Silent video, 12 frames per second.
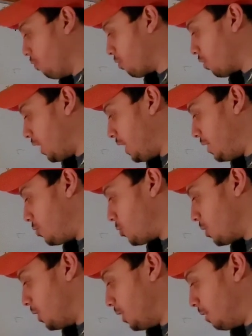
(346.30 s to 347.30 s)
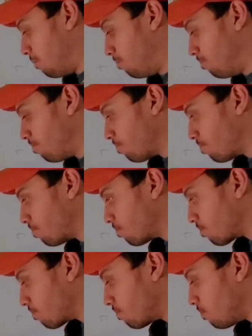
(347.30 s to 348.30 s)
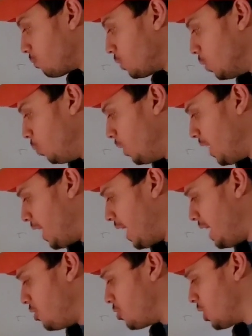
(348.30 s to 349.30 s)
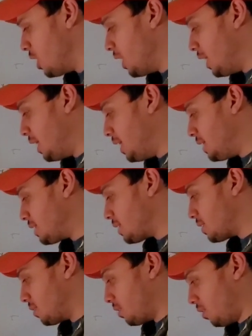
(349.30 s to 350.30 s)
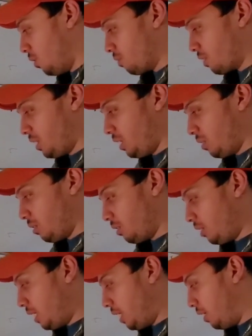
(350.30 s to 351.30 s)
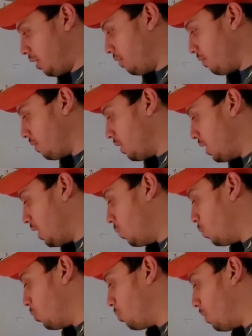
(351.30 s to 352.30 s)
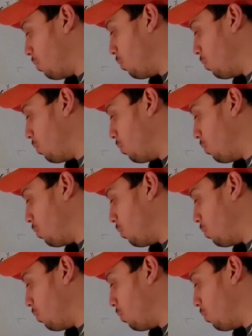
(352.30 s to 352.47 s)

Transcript: For h, um, when h is over here, negative, it will be